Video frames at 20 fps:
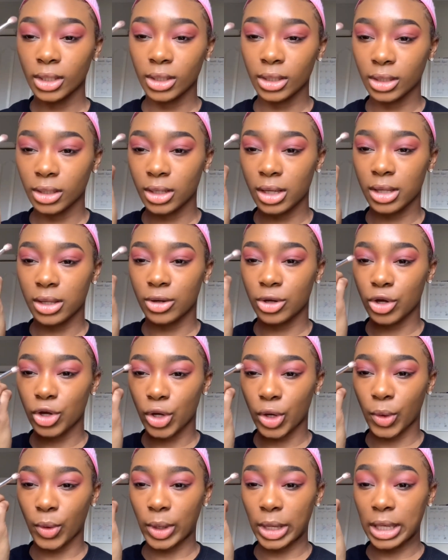And
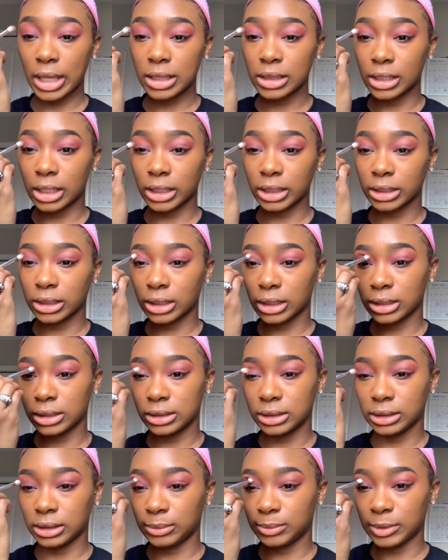go in like and
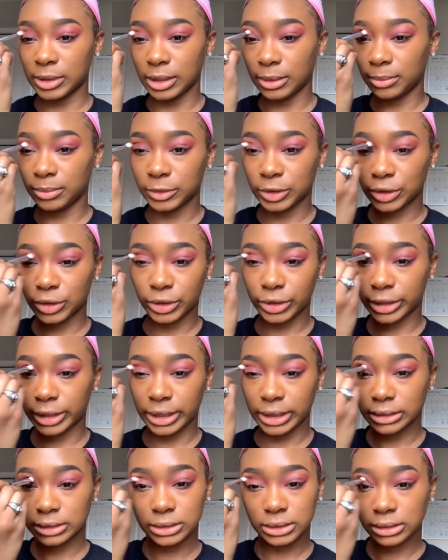deepen up the
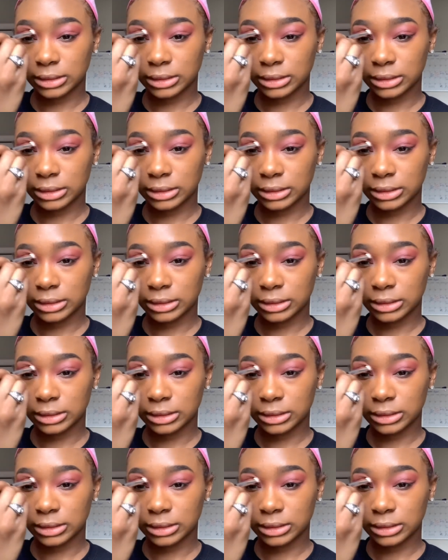crease.